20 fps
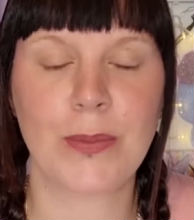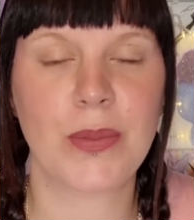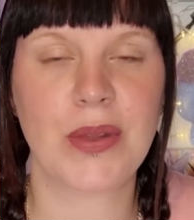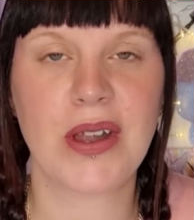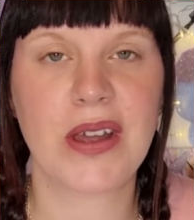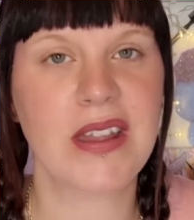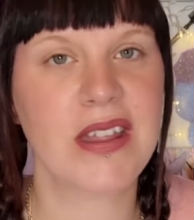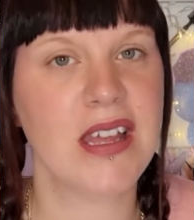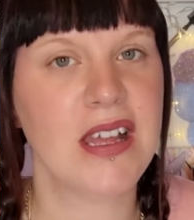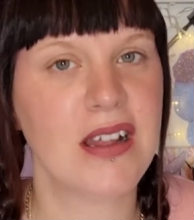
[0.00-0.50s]

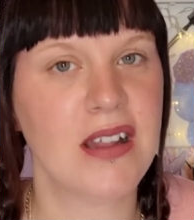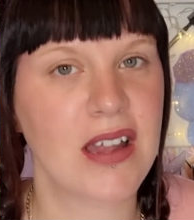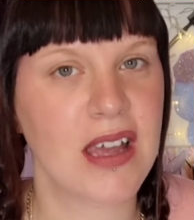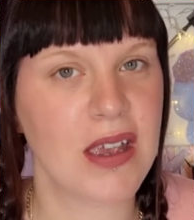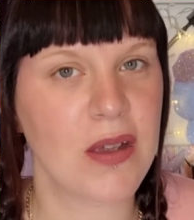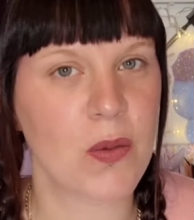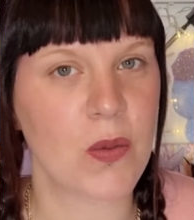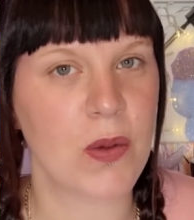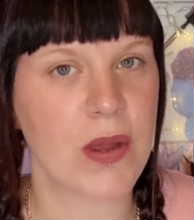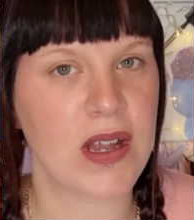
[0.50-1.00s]
but I think
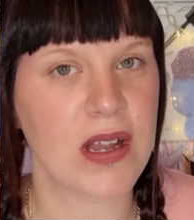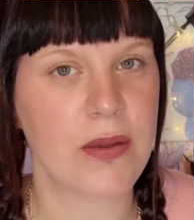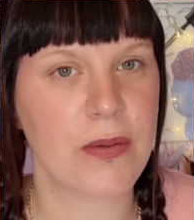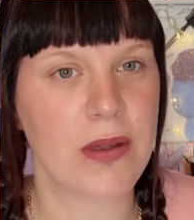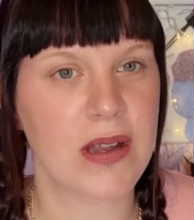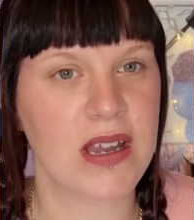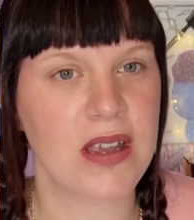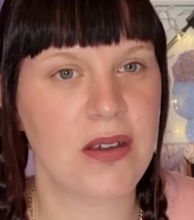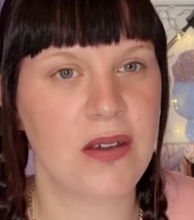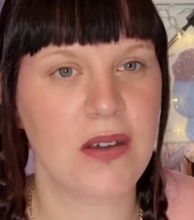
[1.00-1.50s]
they are really,
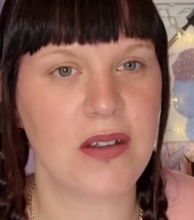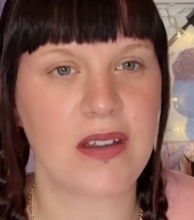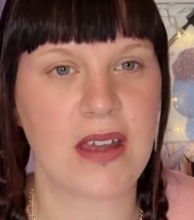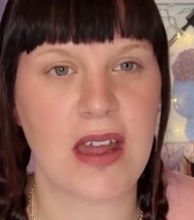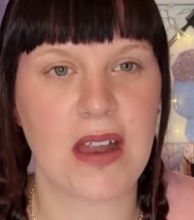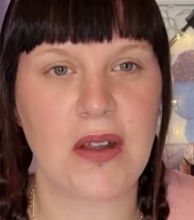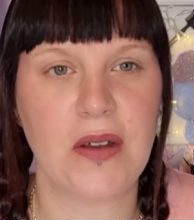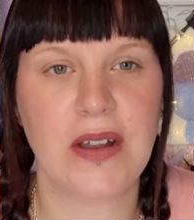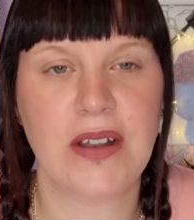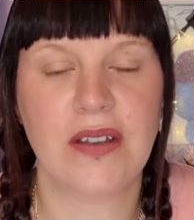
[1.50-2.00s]
really good,
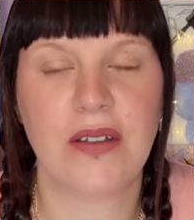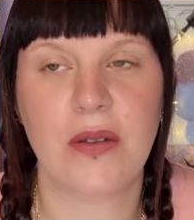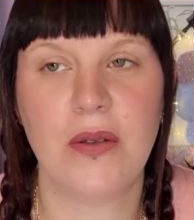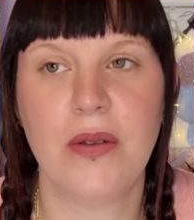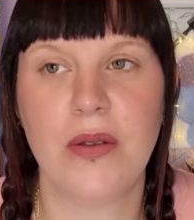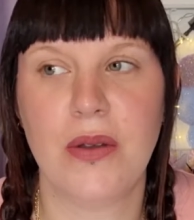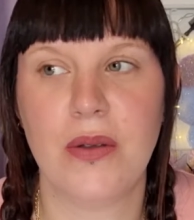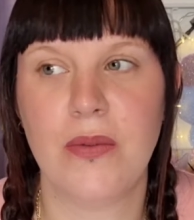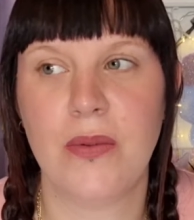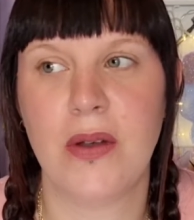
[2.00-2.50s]
and I
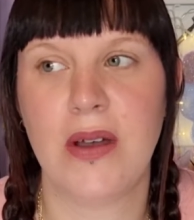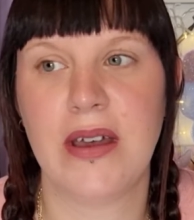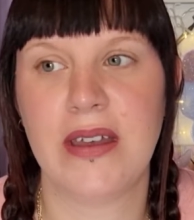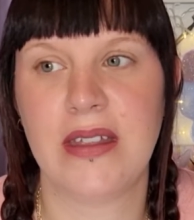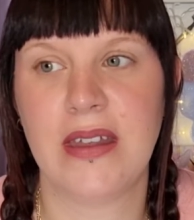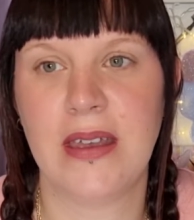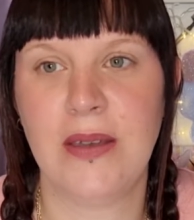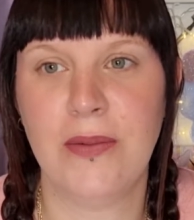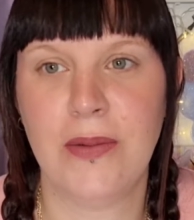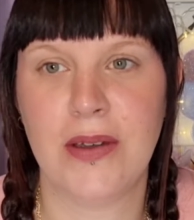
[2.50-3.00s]
don't know why
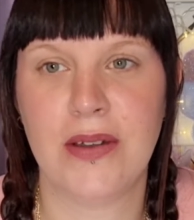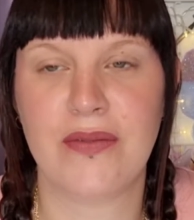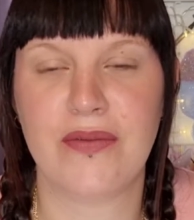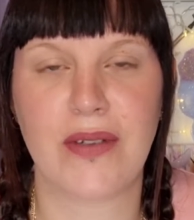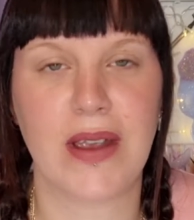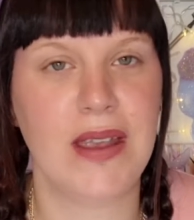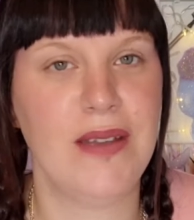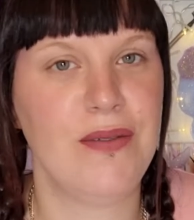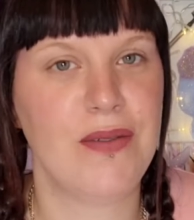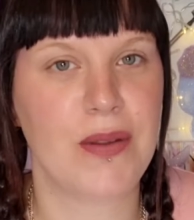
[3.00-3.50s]
they weren't
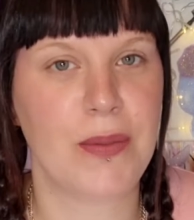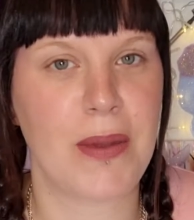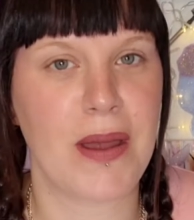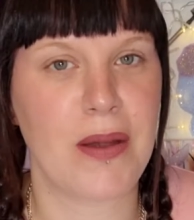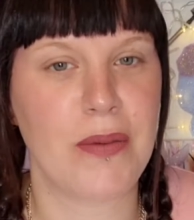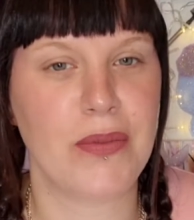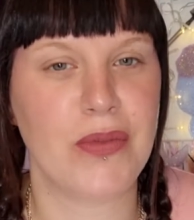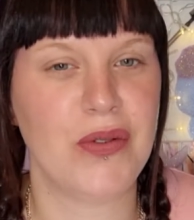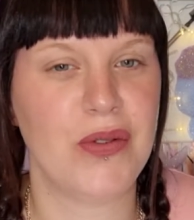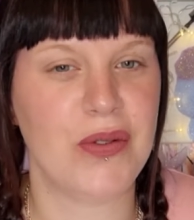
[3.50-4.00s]
raved
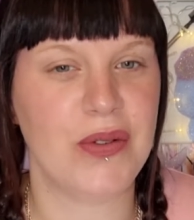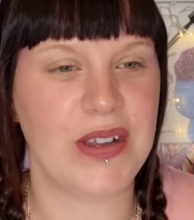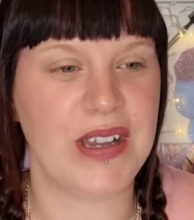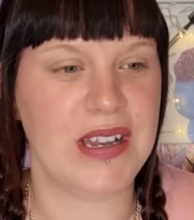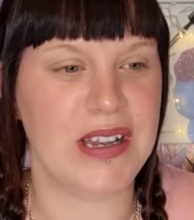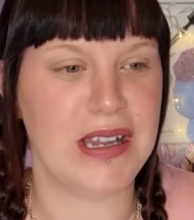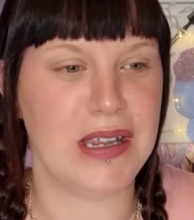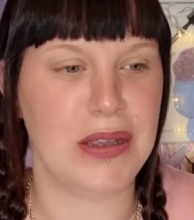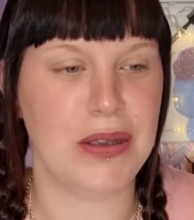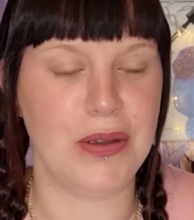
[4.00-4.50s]
about more
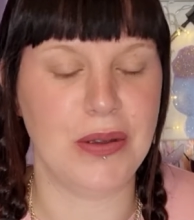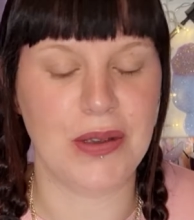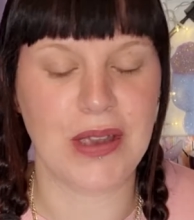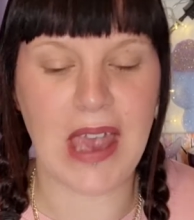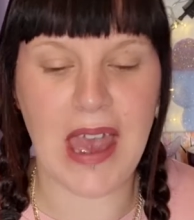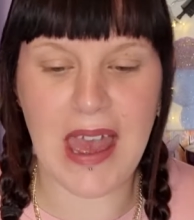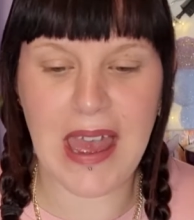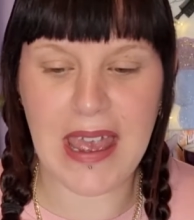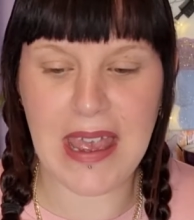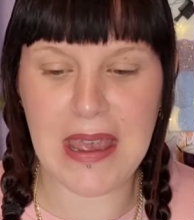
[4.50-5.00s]
in the
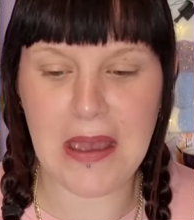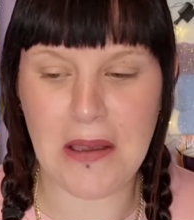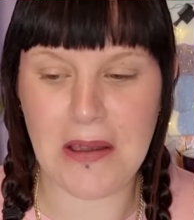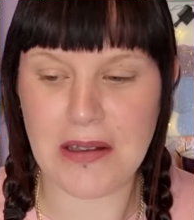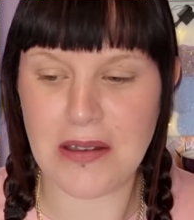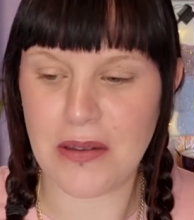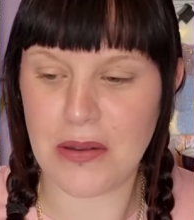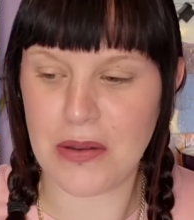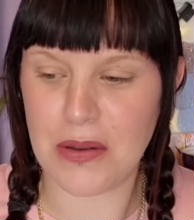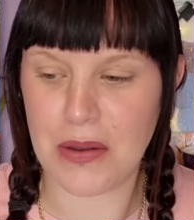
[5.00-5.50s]
UK.
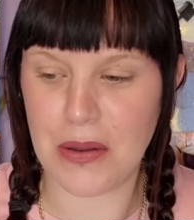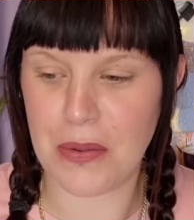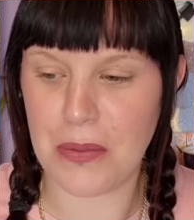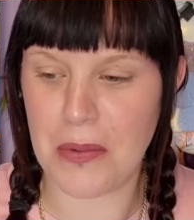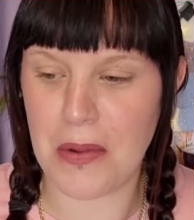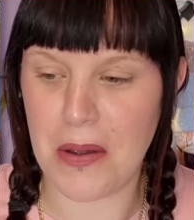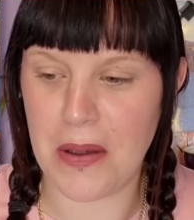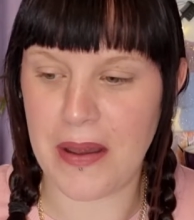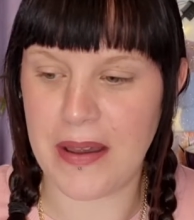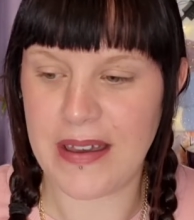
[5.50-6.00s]
I don't know
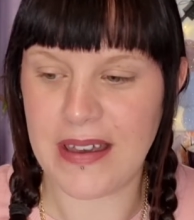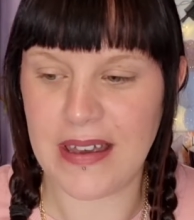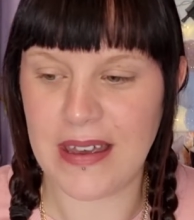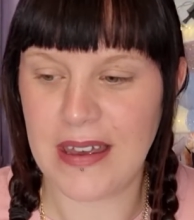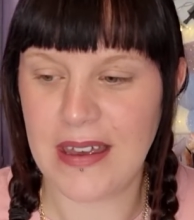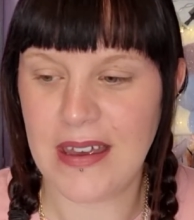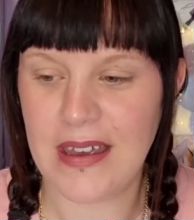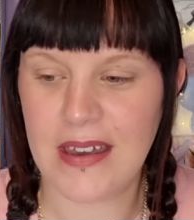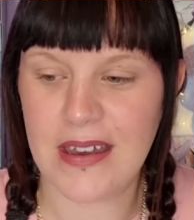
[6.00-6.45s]
why